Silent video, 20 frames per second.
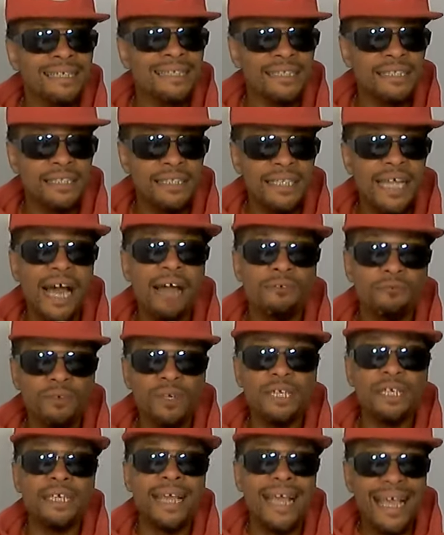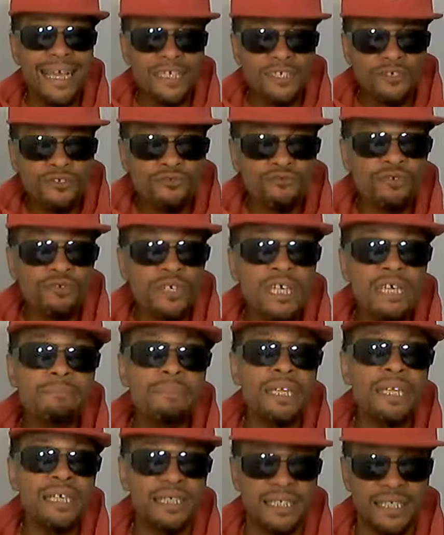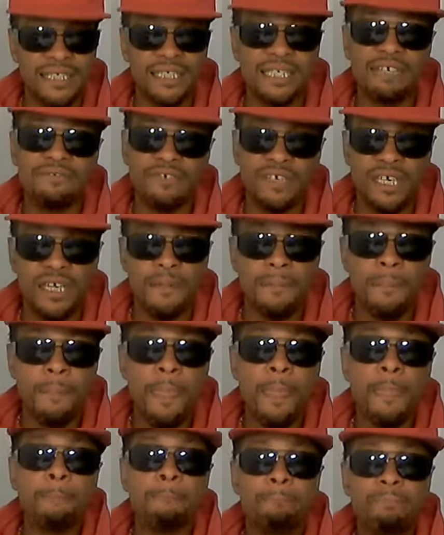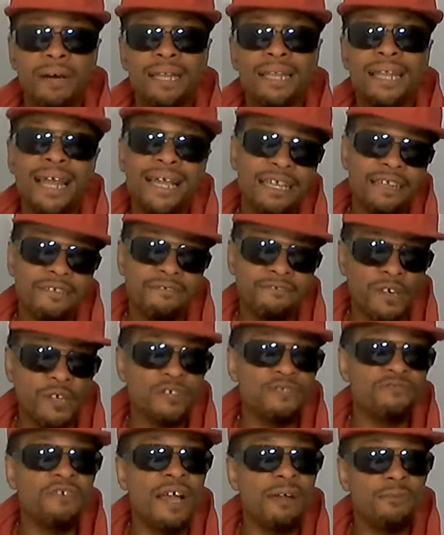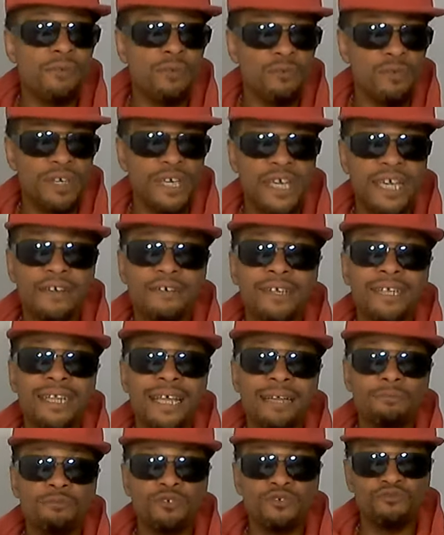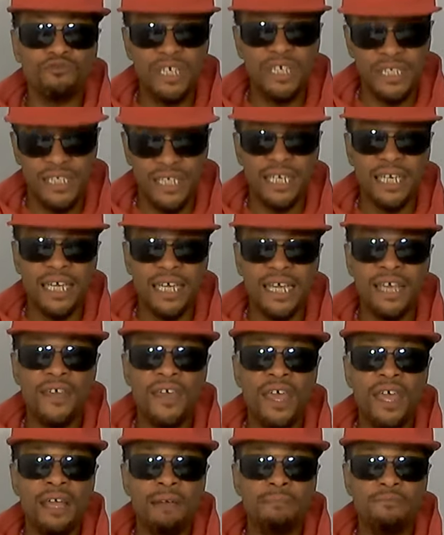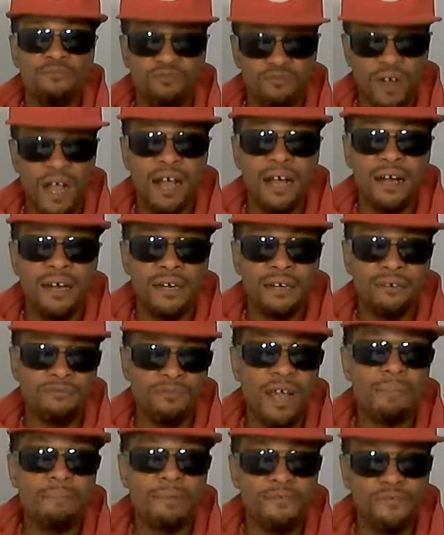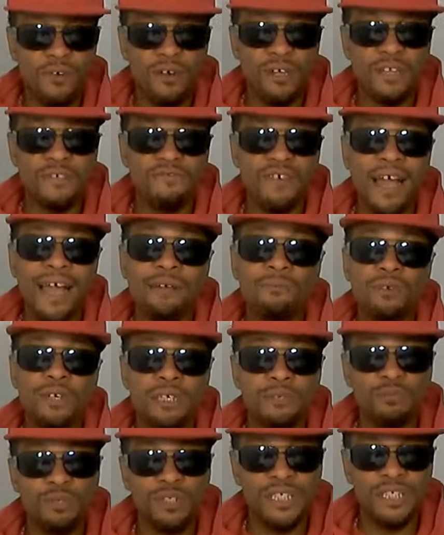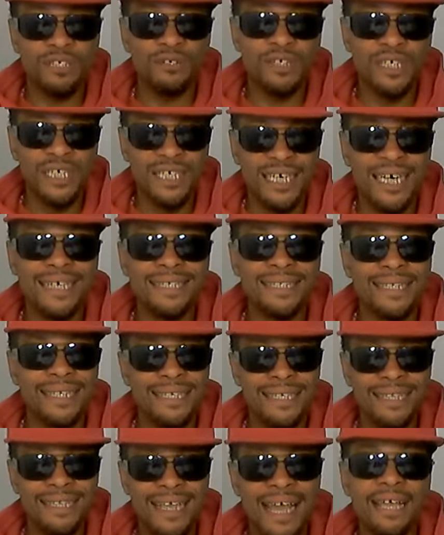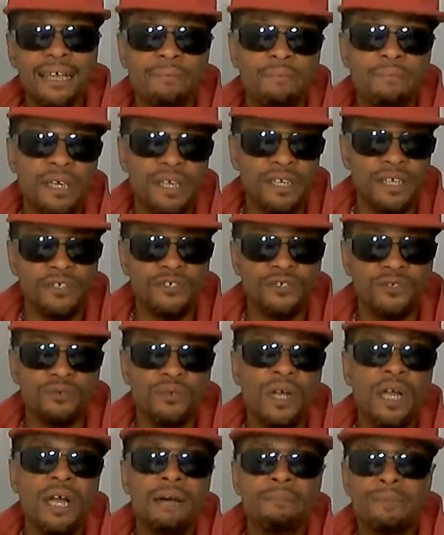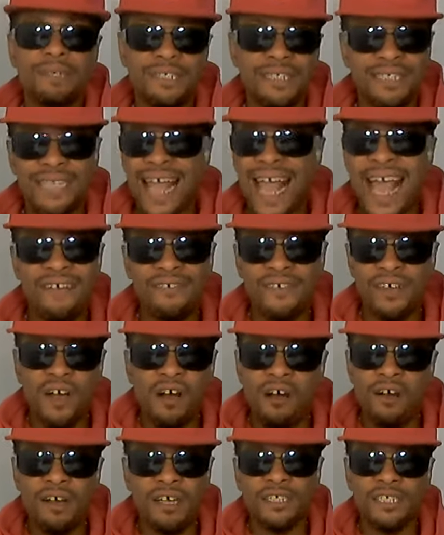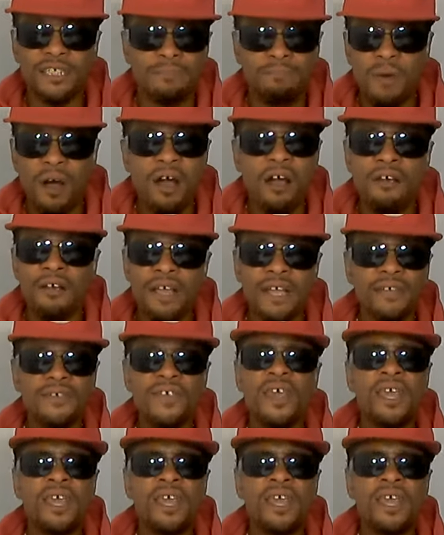not really extremely significant, but like in the first fight when we were hearing that it was recently, uh, right before the fight where he was still concussed. Now that can be an issue. But just having hard sparring,